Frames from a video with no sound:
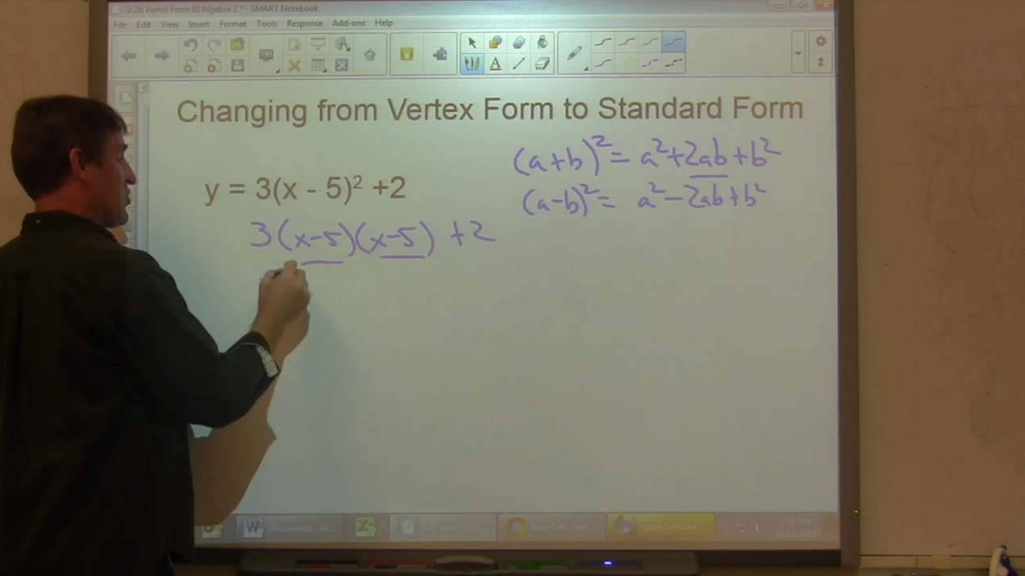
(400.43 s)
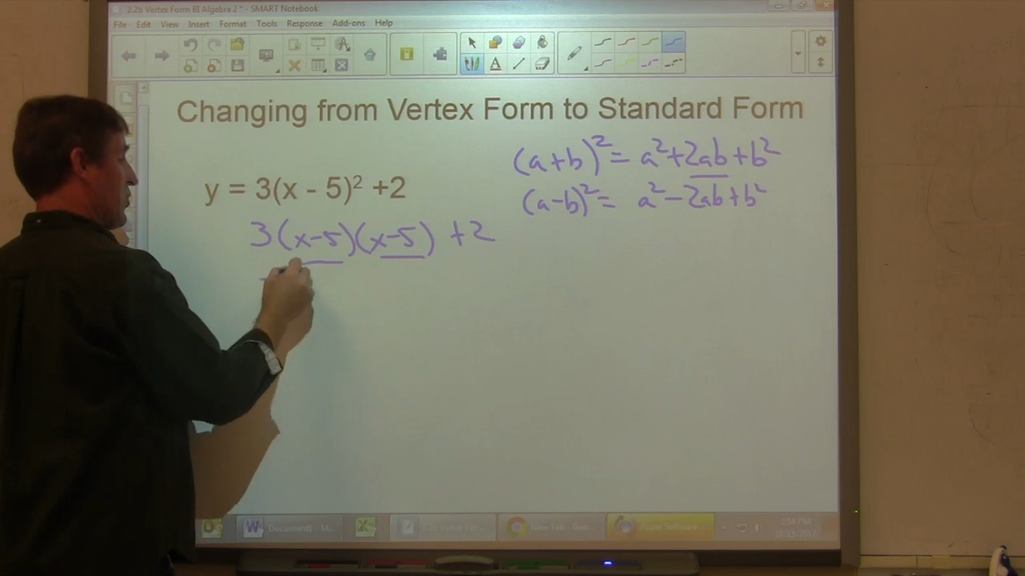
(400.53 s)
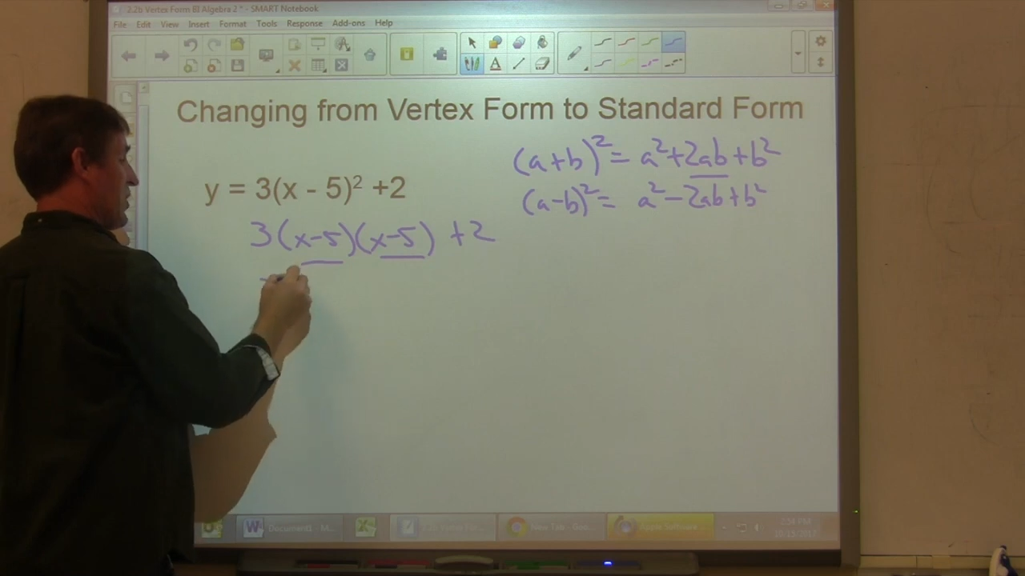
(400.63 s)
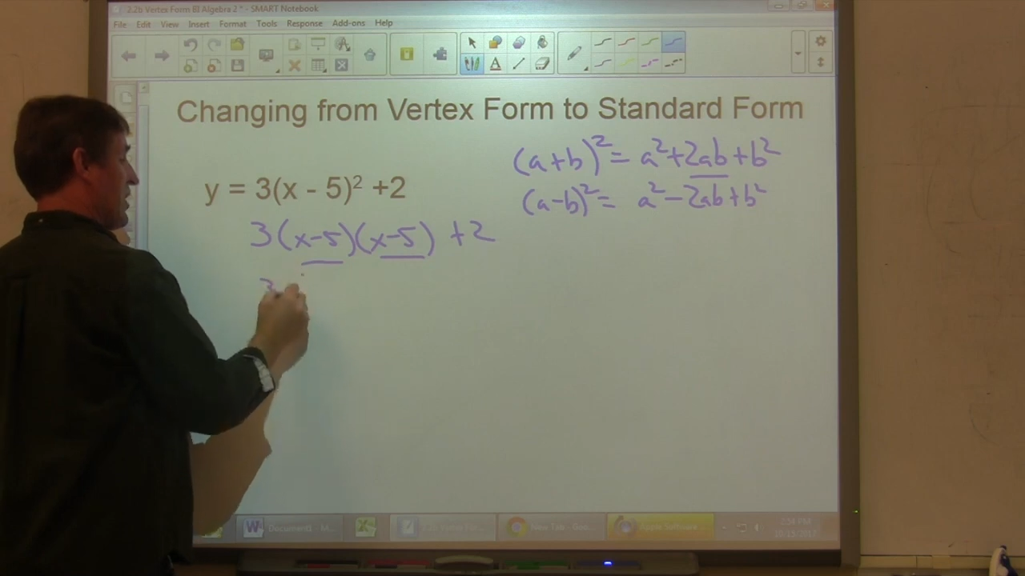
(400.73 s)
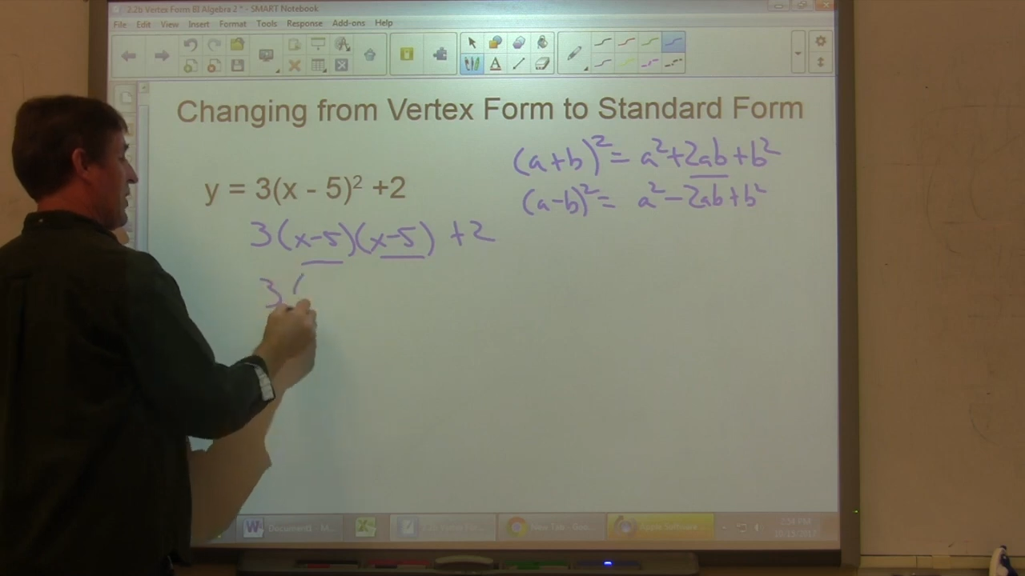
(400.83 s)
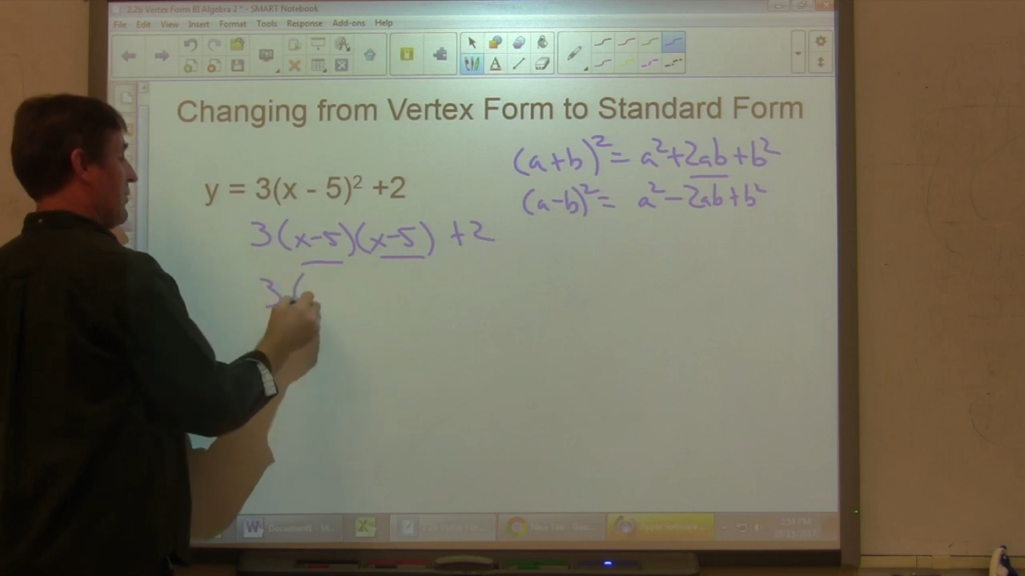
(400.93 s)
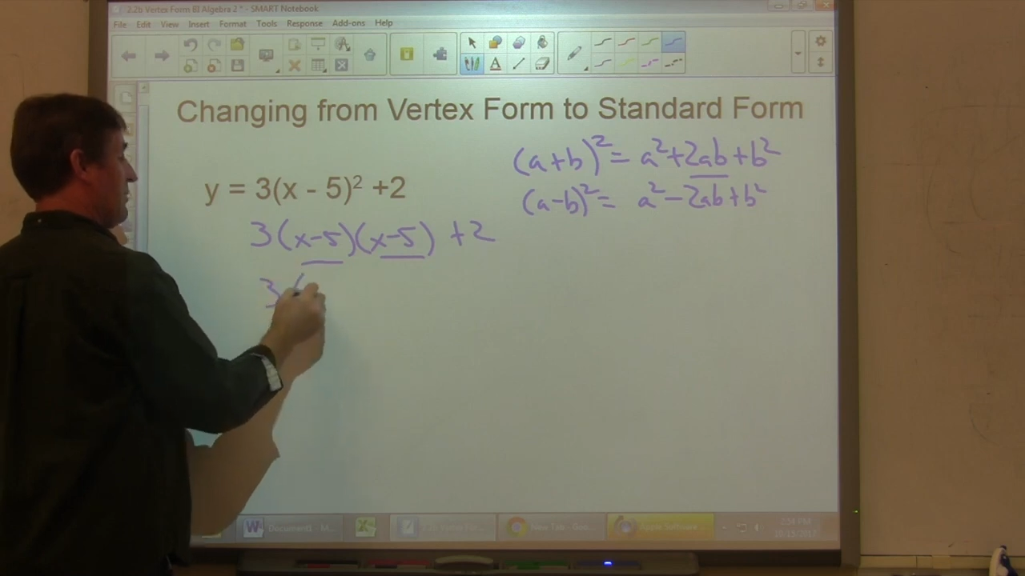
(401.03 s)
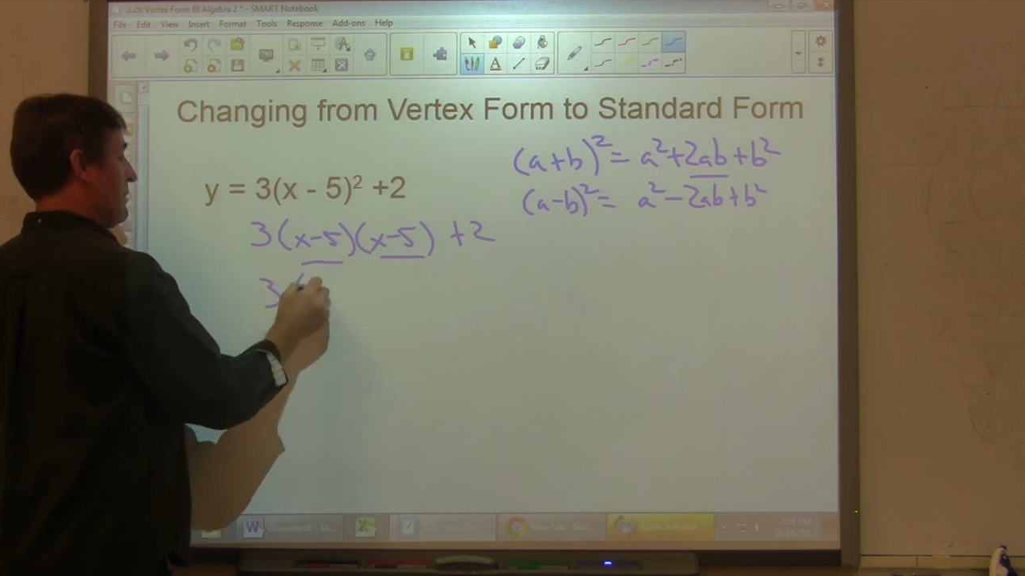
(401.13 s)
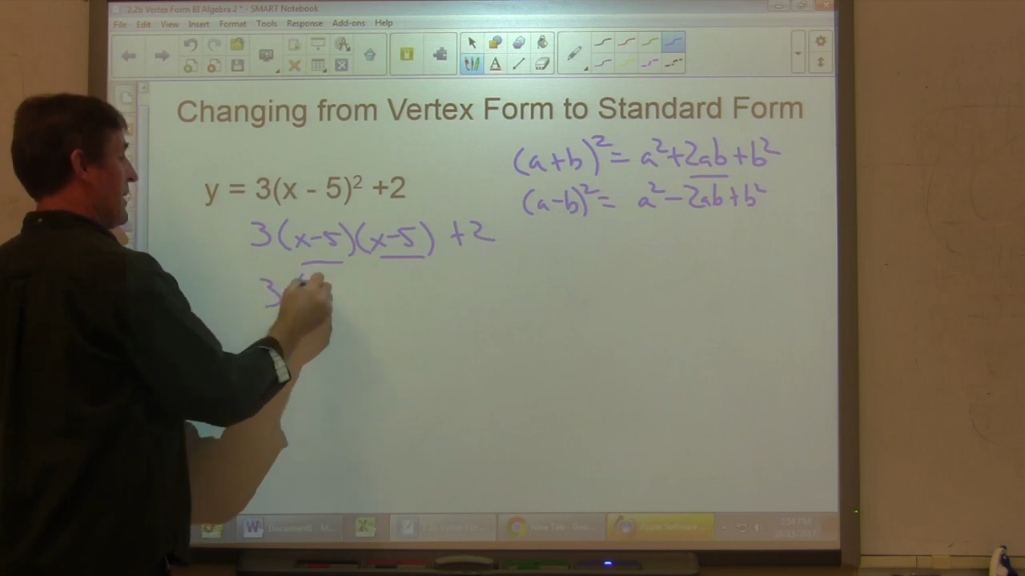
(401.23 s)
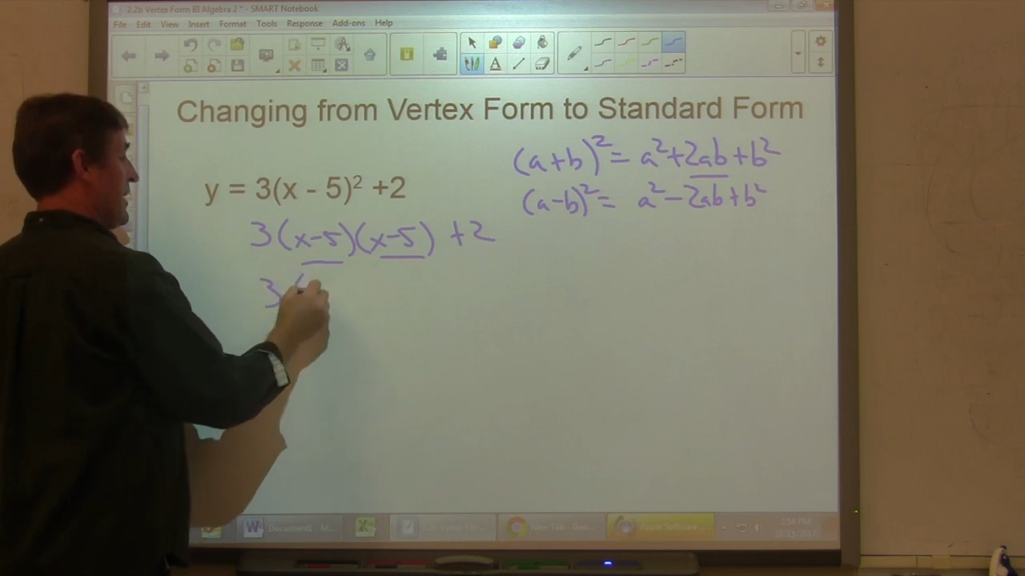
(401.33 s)
the shortcut
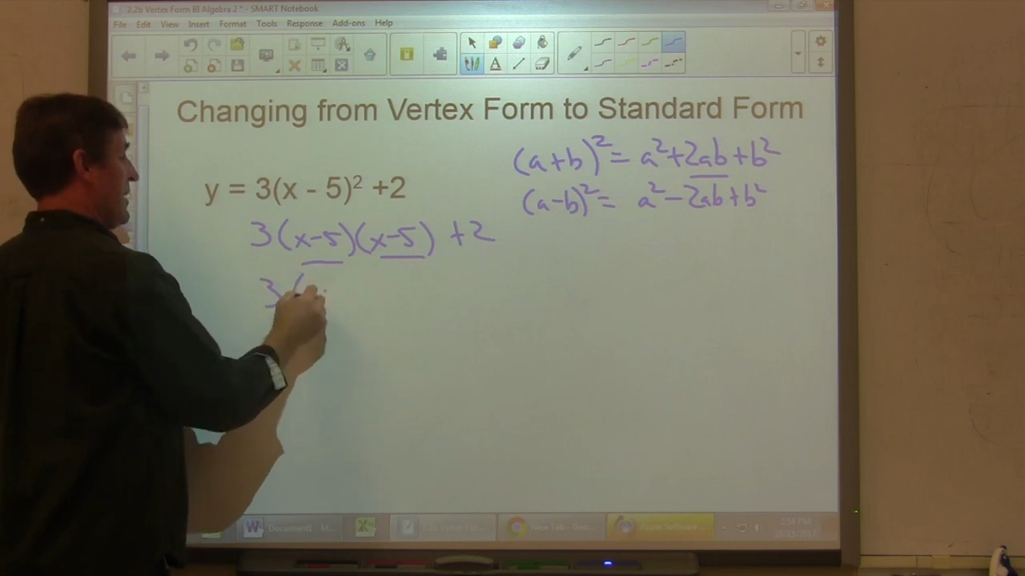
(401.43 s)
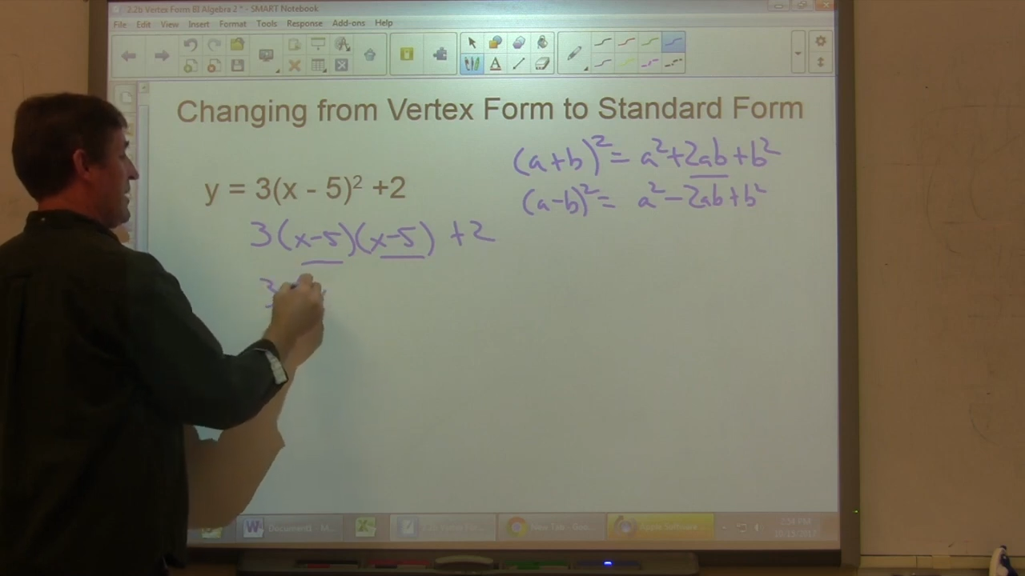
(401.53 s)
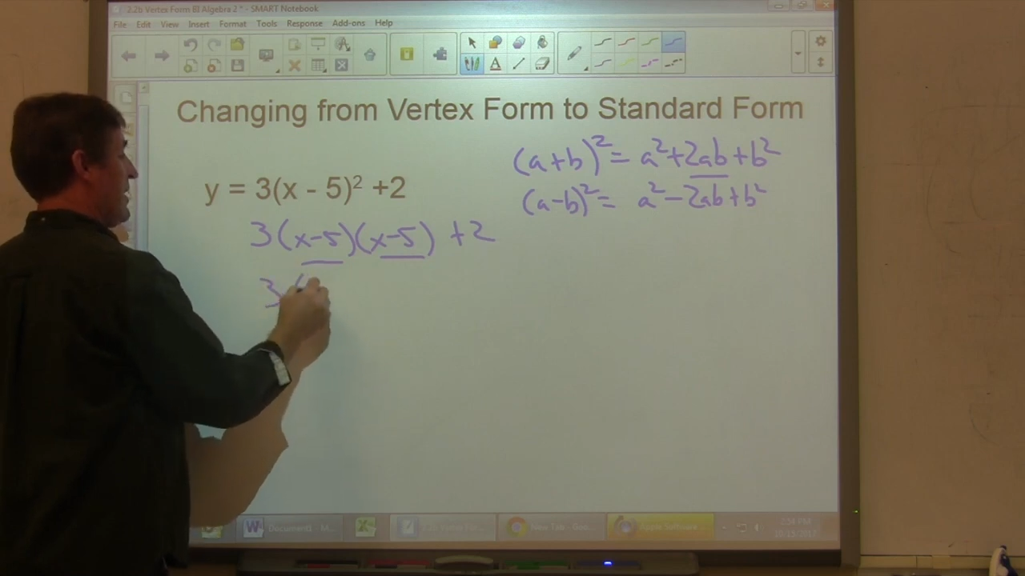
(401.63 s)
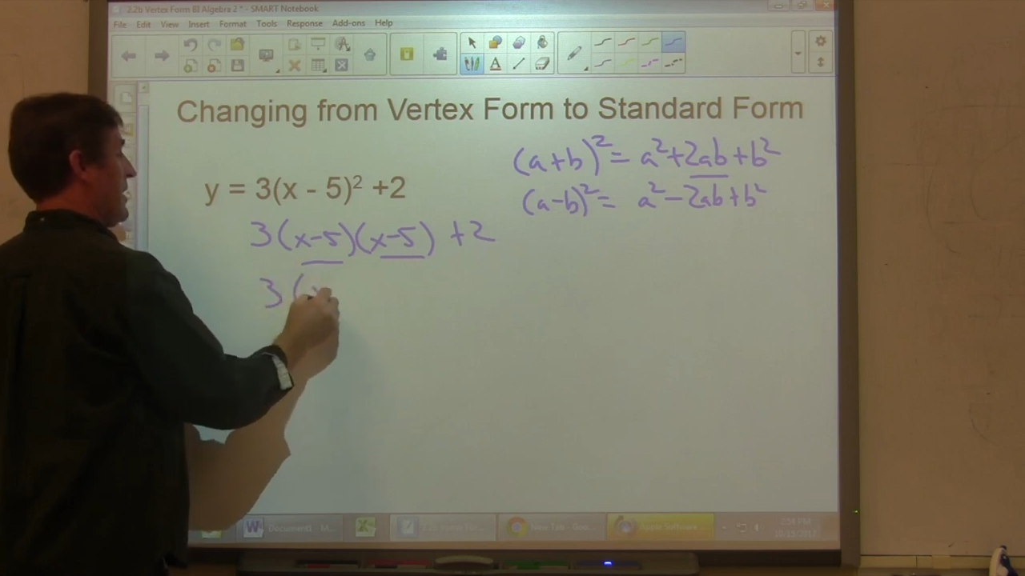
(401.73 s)
would be